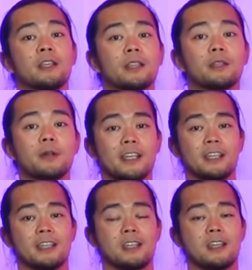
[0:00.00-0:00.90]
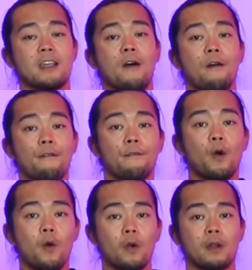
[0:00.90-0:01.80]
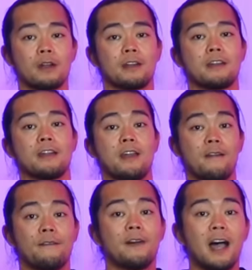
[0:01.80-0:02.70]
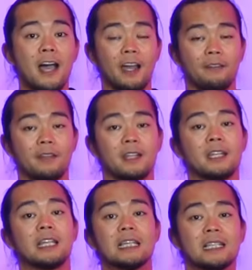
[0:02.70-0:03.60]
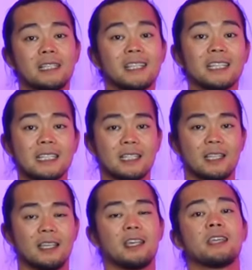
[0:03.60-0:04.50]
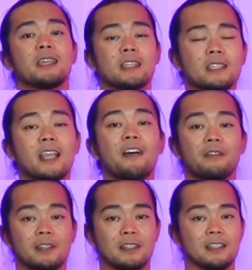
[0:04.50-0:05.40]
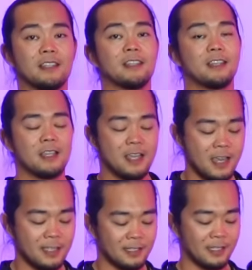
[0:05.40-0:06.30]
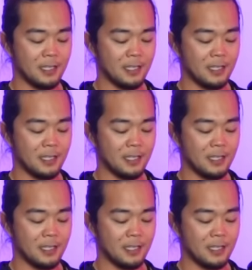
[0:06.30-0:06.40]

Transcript: 3, 4, 5, 6, 7, 8,